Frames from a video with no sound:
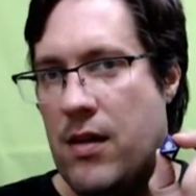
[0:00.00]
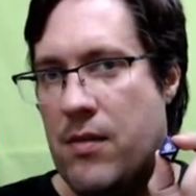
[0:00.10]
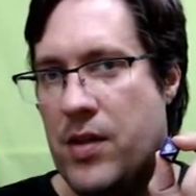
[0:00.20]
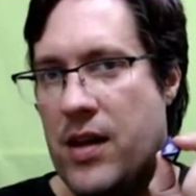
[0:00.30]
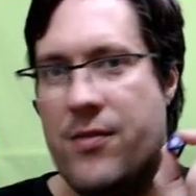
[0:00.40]

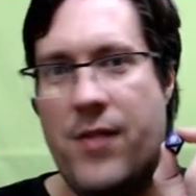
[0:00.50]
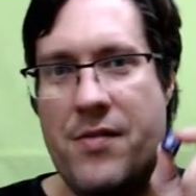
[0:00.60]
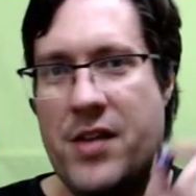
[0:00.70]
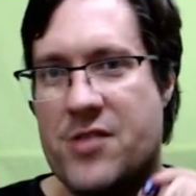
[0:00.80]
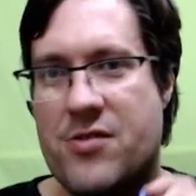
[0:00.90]
Plus, for every
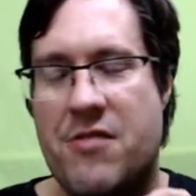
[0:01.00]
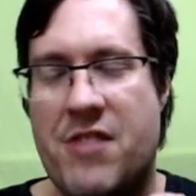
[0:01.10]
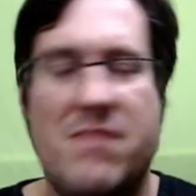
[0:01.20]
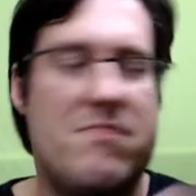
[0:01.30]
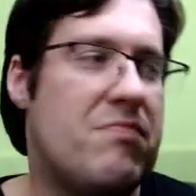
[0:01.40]
extra
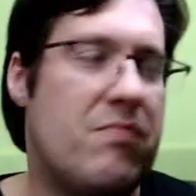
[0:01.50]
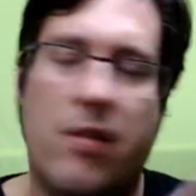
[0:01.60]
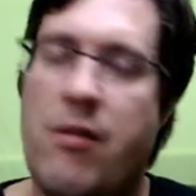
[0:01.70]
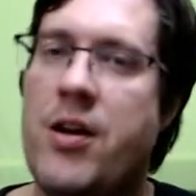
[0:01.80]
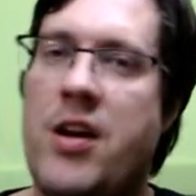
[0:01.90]
threat, throw
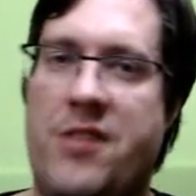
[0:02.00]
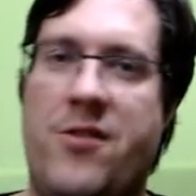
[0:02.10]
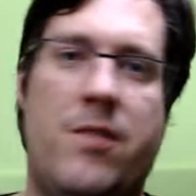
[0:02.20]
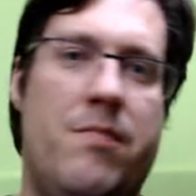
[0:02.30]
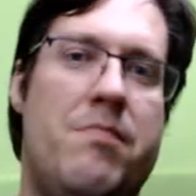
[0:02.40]
in an
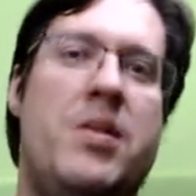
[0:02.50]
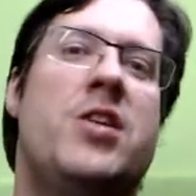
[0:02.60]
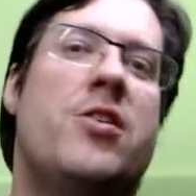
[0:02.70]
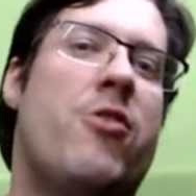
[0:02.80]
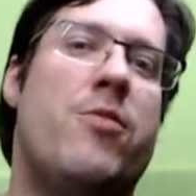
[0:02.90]
extra minion
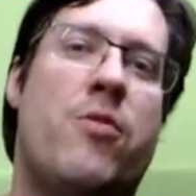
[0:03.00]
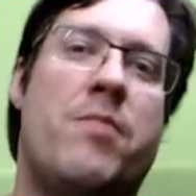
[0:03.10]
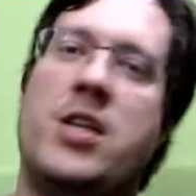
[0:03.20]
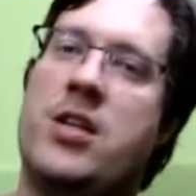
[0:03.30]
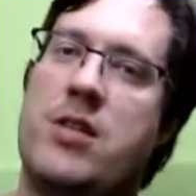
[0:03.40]
group or
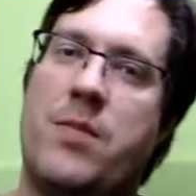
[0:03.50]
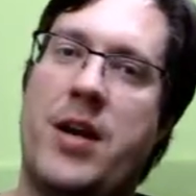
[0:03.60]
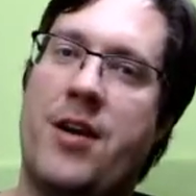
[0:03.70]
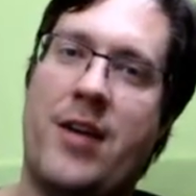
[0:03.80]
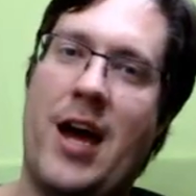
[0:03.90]
minion, depending
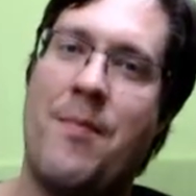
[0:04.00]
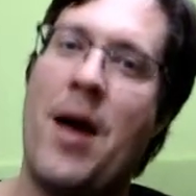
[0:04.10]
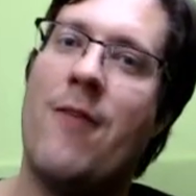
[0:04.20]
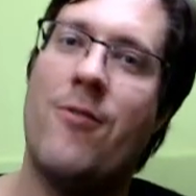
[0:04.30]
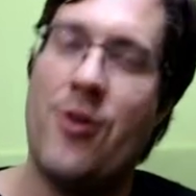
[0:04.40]
on how
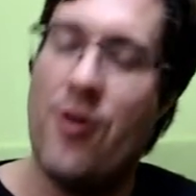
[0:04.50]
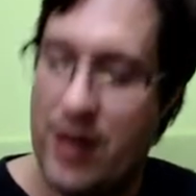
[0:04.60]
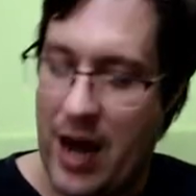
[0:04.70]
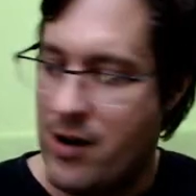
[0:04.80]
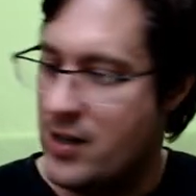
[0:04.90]
powerful your
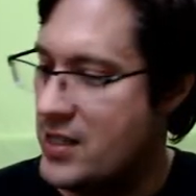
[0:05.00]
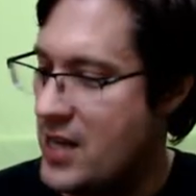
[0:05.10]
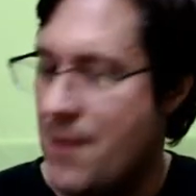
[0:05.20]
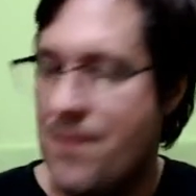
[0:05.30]
characters are.